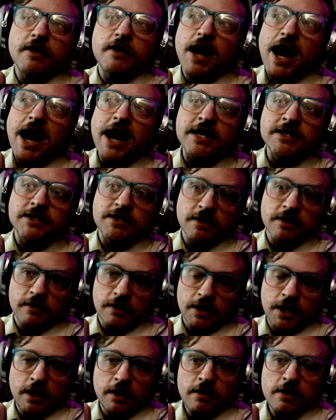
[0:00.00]

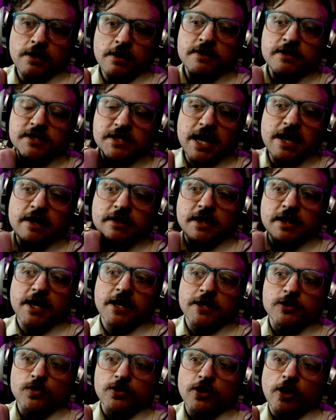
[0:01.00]
constantly say
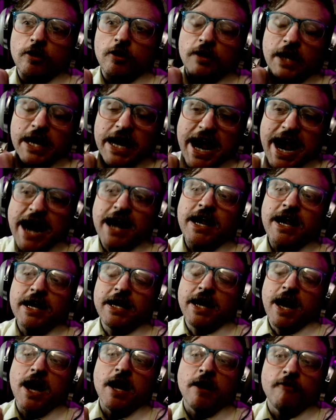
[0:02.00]
things with hardly any
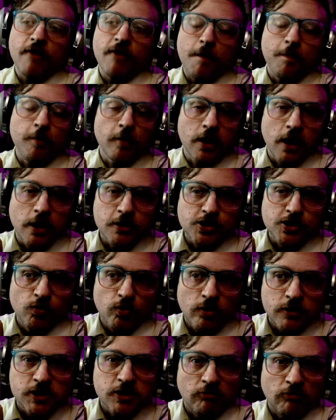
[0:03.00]
kind of repercussion
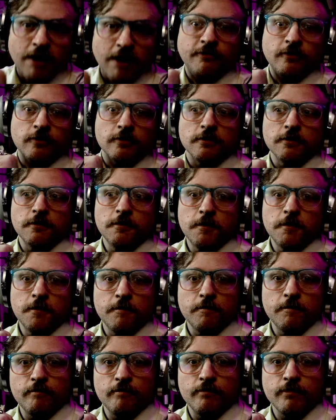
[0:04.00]
whatsoever.
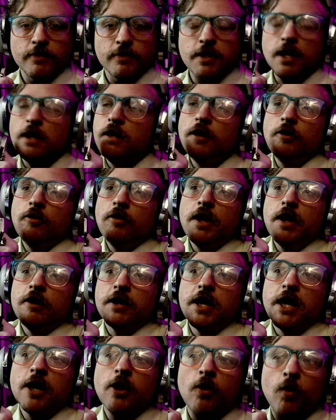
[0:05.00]
They literally
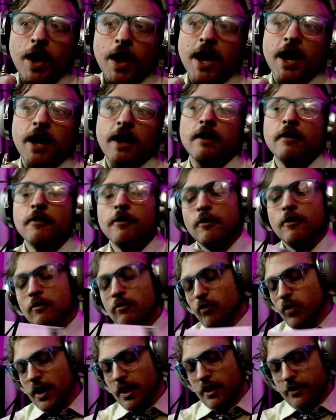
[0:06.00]
are getting away
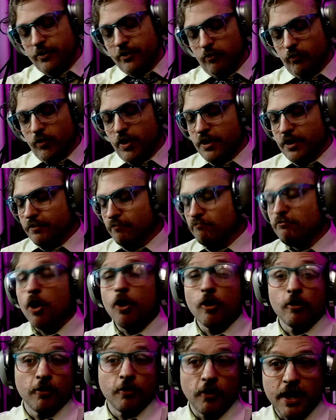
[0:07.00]
with, with
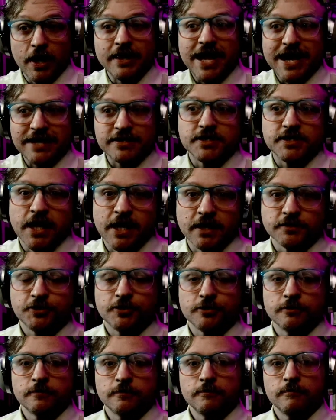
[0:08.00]
murder in that
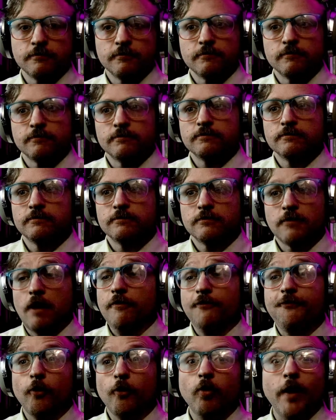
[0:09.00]
sense.
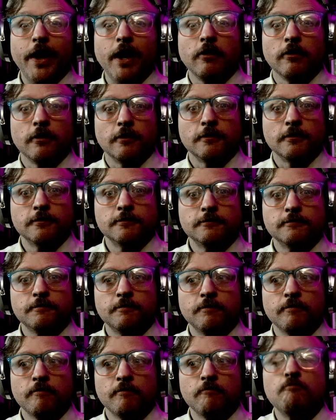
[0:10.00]
Or for real,
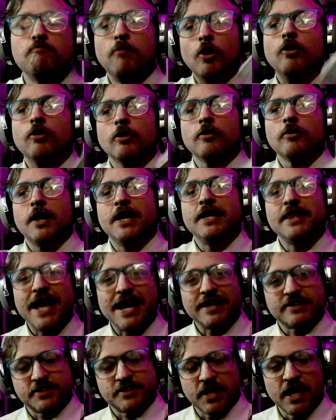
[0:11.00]
murder in
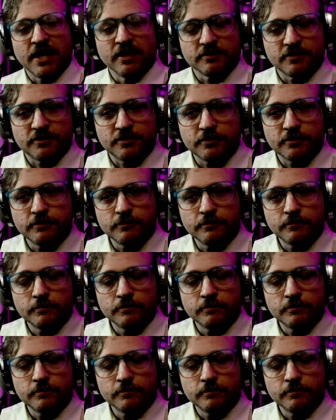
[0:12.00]
that sense.